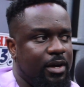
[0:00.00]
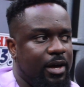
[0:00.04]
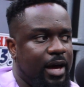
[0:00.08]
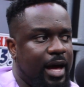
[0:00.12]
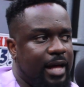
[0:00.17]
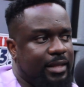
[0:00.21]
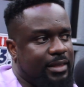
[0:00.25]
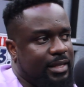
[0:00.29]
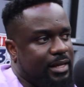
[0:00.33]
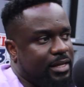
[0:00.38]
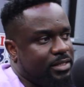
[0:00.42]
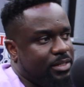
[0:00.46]

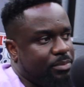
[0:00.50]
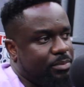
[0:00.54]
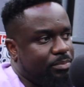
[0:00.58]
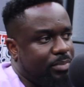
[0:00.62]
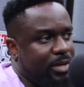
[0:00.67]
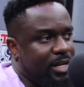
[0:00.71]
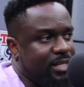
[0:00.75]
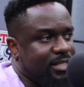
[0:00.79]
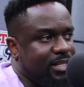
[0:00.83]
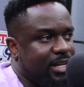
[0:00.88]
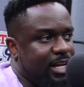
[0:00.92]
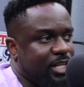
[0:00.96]
I think it's a
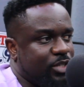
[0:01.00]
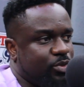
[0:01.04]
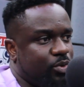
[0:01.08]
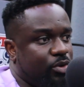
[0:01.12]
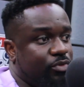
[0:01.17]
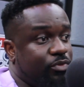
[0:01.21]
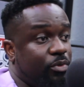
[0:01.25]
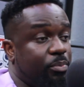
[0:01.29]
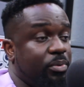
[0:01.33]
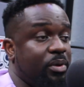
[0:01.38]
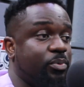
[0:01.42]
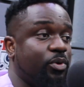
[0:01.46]
blessing as well
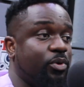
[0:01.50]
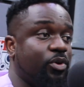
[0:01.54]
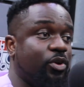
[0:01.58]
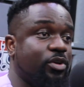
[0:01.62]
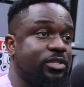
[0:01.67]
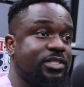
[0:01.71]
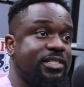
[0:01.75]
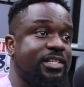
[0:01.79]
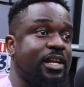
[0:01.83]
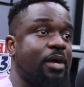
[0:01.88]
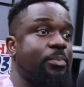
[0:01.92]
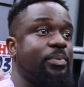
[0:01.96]
for people
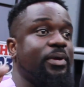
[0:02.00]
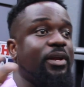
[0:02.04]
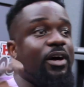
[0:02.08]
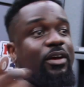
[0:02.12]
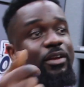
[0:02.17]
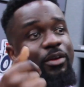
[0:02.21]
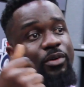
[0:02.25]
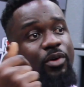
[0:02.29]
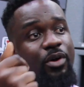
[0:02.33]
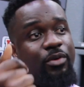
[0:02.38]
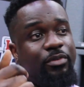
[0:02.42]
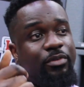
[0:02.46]
not snapping
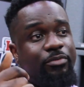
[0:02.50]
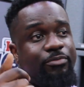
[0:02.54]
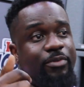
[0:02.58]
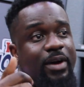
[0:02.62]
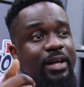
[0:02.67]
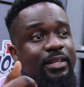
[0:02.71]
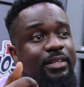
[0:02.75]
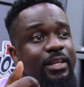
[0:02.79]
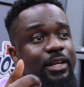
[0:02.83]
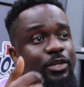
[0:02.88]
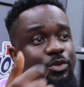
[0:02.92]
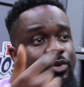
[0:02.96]
out of the
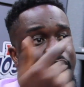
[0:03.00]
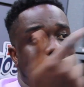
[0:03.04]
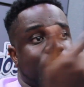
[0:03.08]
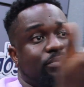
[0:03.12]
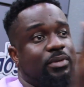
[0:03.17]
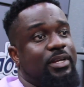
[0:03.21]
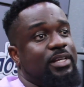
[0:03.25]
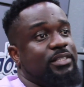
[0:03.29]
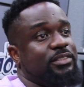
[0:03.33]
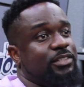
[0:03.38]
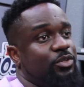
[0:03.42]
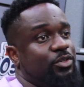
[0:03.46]
fact that you're
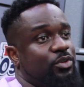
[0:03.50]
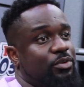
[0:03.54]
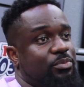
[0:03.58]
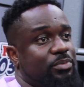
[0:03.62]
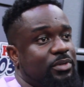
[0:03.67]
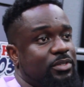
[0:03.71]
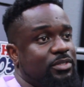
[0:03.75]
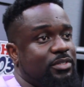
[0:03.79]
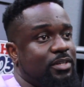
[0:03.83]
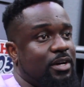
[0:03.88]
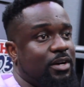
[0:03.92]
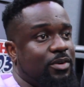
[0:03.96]
blessed and you're
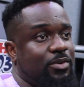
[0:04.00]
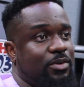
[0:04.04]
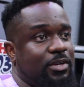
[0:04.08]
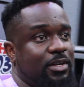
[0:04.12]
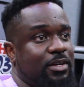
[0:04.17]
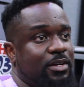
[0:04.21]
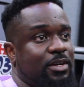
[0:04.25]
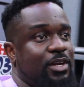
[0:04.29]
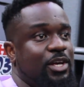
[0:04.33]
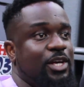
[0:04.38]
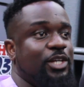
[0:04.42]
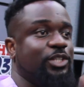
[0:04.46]
being
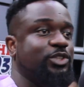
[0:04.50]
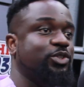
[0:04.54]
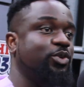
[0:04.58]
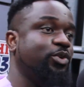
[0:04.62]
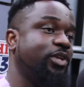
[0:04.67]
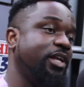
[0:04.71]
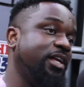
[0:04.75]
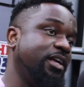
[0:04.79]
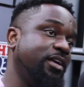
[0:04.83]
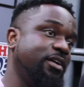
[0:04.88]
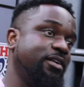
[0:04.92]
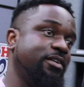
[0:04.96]
Sarkodie. So
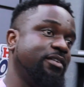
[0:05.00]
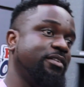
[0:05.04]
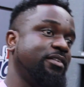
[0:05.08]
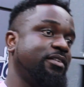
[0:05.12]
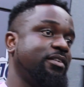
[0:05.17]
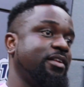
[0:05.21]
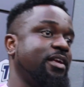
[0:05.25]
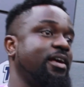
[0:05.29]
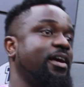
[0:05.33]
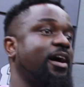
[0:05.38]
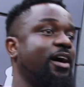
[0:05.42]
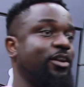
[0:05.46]
they
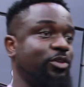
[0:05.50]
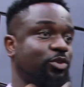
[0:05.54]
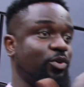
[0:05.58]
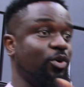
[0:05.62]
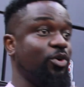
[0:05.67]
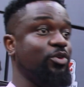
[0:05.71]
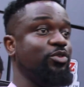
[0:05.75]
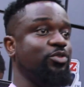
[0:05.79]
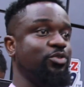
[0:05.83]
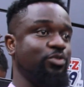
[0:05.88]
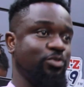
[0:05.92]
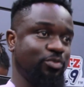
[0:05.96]

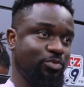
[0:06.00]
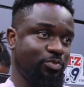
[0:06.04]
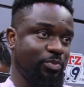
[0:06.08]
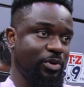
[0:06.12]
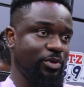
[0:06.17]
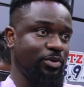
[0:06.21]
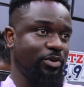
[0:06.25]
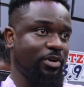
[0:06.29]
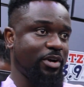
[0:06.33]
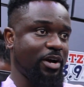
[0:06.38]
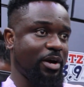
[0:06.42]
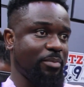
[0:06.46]
adore you
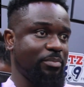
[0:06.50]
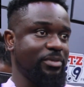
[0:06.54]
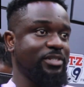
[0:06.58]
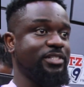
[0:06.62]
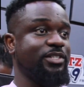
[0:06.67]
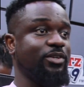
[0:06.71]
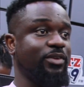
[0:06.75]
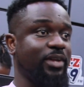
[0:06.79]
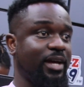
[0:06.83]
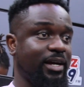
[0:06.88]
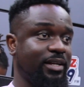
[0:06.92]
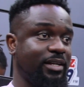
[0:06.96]
when you come. It's
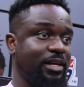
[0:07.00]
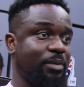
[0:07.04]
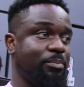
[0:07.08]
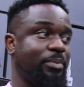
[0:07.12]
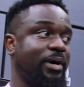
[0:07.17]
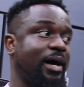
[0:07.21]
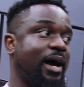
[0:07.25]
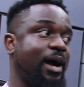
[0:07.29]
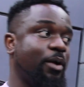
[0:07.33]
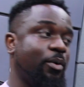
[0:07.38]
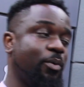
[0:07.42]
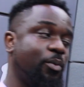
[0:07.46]
still like that.
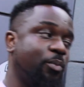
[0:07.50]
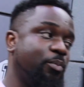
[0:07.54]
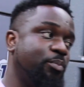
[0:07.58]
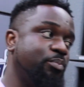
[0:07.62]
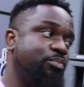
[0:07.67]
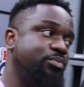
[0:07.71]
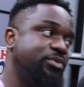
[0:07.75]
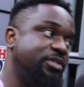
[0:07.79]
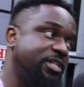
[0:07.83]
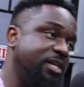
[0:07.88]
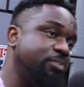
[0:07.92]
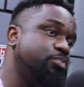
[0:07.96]
But
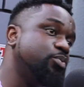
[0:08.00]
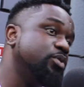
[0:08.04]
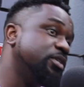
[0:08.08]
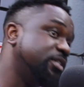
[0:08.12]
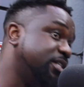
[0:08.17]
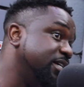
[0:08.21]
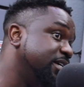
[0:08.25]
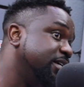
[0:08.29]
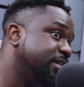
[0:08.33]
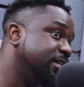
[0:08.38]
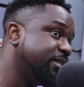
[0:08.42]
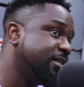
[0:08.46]
deep
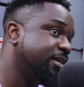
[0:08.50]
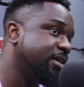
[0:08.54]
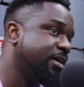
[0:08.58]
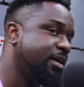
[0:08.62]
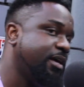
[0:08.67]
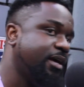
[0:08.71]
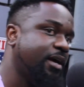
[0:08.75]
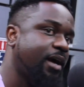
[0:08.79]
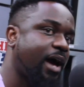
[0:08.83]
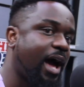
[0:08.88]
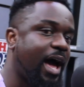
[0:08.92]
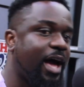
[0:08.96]
within,
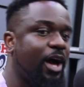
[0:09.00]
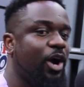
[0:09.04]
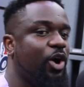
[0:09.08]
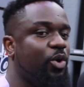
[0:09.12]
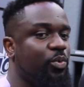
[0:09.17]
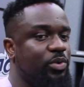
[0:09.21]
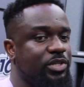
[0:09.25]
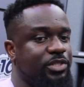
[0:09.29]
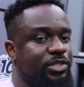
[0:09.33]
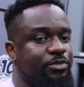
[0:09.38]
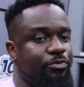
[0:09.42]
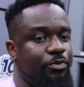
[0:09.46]
I
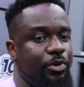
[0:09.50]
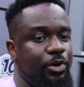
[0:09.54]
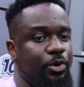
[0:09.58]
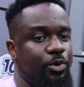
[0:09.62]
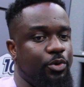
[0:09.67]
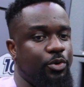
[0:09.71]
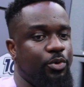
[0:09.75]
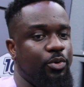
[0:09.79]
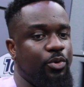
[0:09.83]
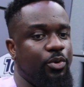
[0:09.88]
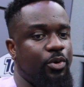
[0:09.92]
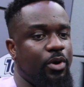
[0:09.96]
always
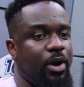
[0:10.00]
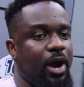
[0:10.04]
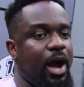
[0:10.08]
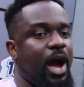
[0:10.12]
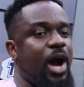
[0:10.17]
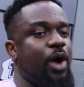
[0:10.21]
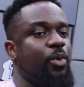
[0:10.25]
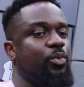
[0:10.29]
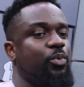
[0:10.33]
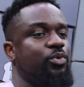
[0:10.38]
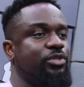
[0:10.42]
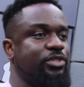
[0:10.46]
feel
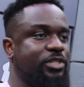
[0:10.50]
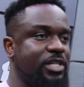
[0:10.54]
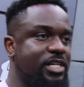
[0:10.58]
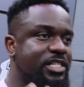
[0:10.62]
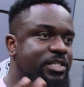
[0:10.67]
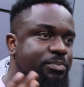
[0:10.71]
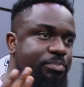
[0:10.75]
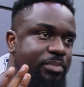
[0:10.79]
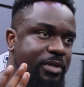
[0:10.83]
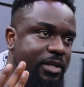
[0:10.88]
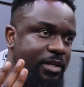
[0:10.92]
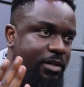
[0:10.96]
I would
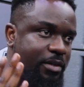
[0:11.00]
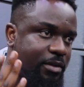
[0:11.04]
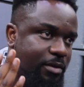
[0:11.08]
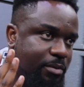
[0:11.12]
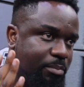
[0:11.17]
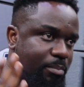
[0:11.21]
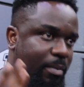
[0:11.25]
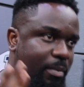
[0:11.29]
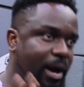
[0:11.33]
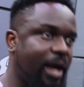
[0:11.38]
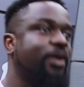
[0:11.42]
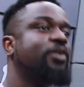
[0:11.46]
just be
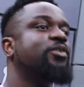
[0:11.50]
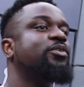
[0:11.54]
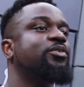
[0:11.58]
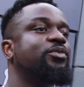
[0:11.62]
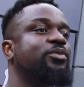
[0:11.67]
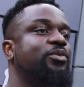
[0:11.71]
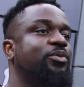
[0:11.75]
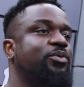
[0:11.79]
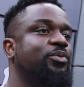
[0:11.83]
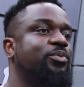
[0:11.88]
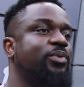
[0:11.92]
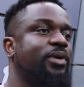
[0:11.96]
Michael
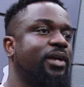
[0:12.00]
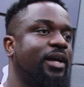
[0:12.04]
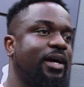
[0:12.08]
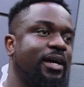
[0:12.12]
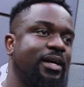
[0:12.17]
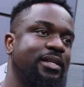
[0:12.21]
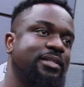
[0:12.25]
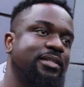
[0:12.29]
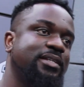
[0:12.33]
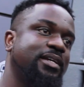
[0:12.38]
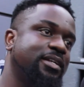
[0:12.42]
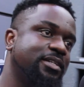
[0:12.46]
when I
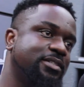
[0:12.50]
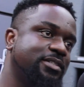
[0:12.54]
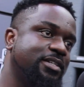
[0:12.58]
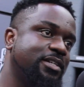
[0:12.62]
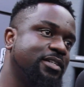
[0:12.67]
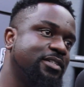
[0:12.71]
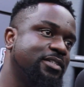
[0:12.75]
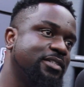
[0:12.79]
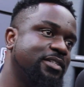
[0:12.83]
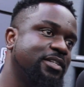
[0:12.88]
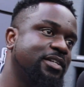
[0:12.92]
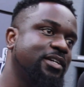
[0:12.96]
enter the
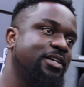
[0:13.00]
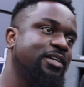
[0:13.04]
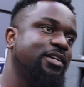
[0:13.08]
church.